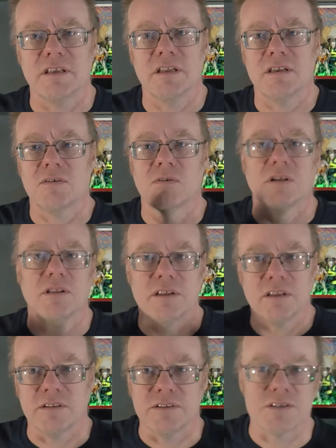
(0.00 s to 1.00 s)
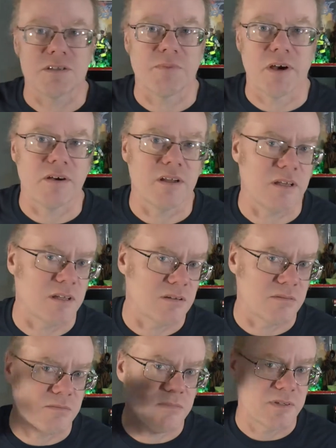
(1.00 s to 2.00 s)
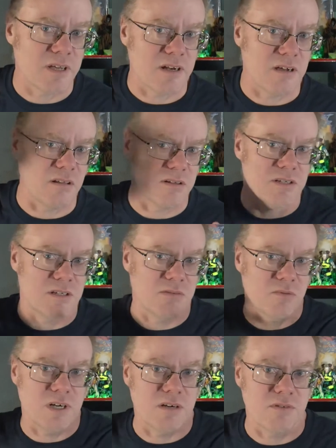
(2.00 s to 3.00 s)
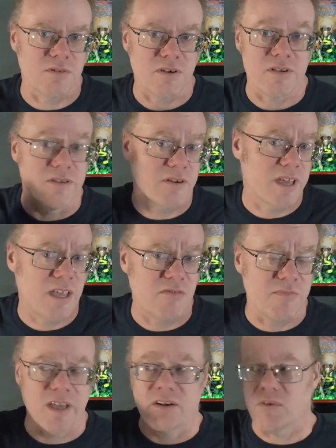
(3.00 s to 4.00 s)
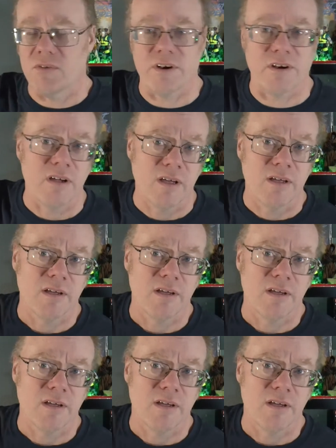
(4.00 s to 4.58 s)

inequality and disparity in technology and whatever. They're either cavemen or they're